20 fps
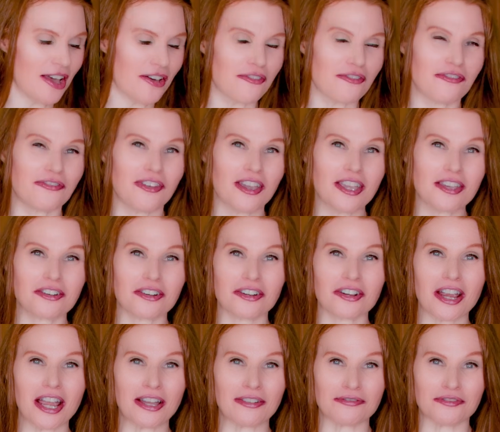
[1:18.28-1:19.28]
finger
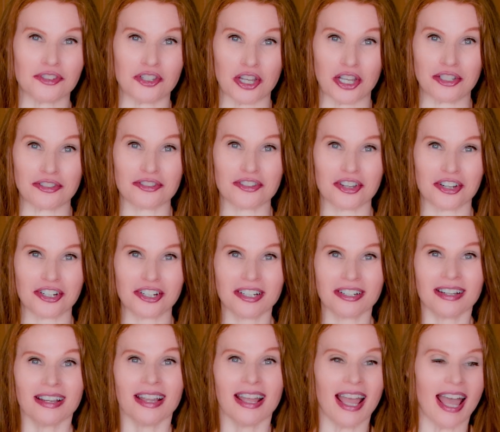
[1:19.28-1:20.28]
of
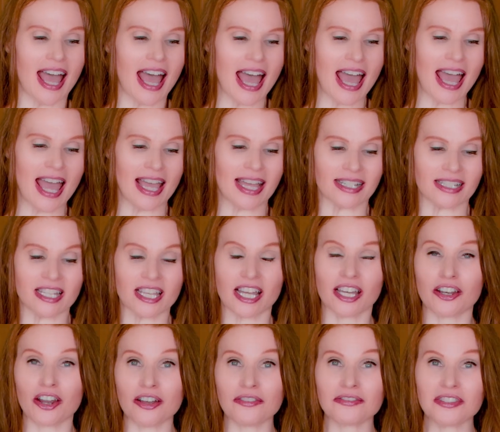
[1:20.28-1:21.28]
ginger, and
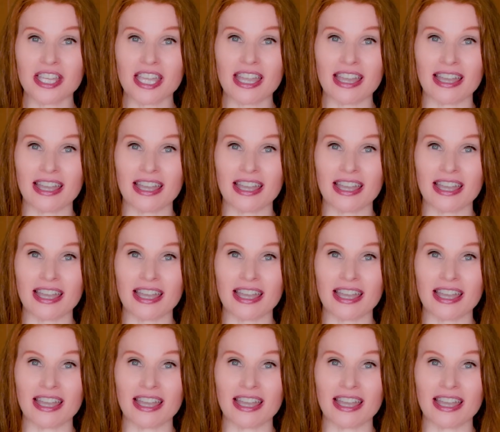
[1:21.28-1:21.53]
cut off the